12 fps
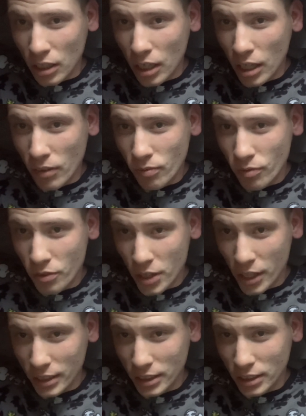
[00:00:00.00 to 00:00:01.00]
of
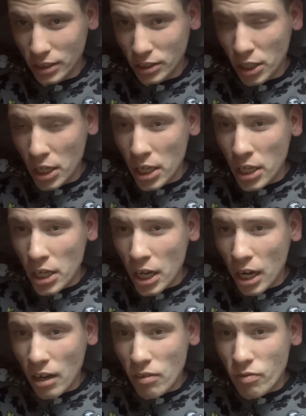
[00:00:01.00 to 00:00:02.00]
this,
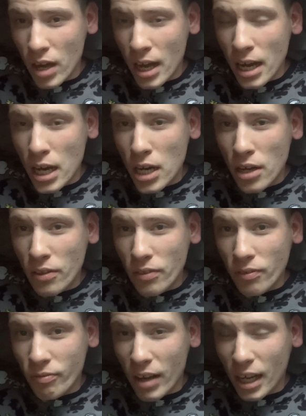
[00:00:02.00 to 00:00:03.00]
of
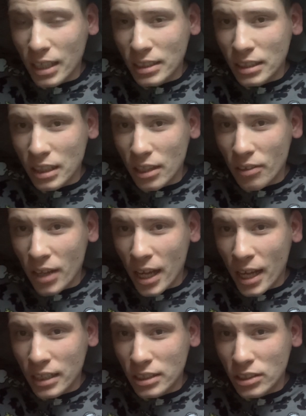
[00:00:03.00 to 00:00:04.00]
the fact
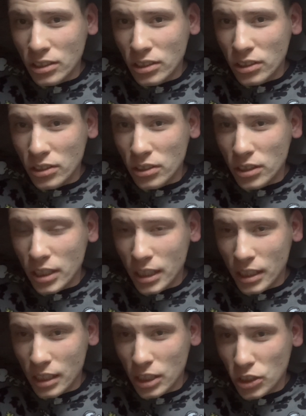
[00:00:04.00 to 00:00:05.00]
that
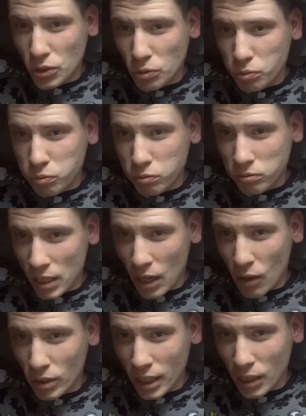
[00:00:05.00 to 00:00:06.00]
in this
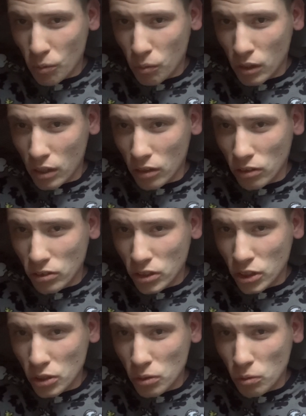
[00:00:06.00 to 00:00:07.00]
nowadays world
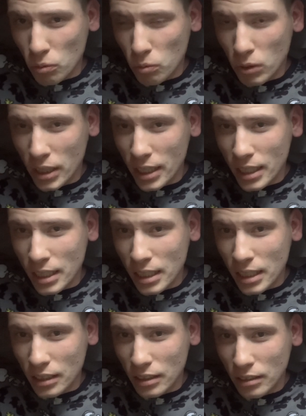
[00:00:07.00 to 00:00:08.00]

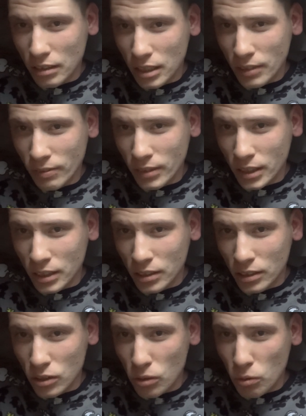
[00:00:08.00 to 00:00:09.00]
we live
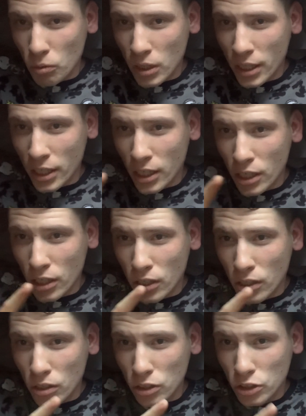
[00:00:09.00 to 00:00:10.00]
in
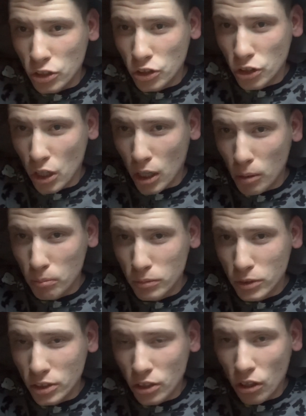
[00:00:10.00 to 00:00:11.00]
where
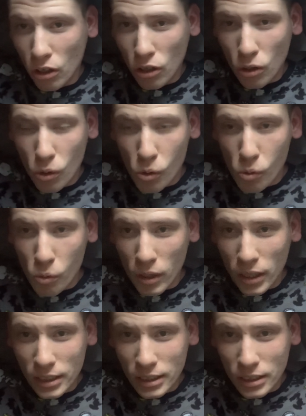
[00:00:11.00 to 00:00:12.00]
jobs are
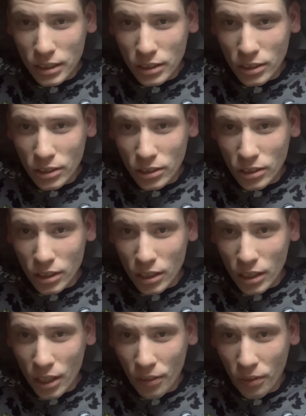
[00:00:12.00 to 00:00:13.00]
always
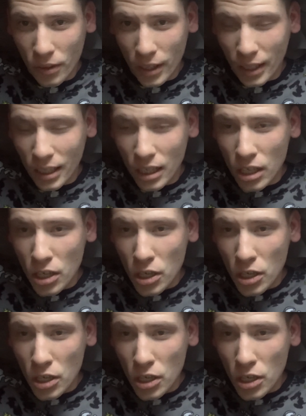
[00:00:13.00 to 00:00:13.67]
a thing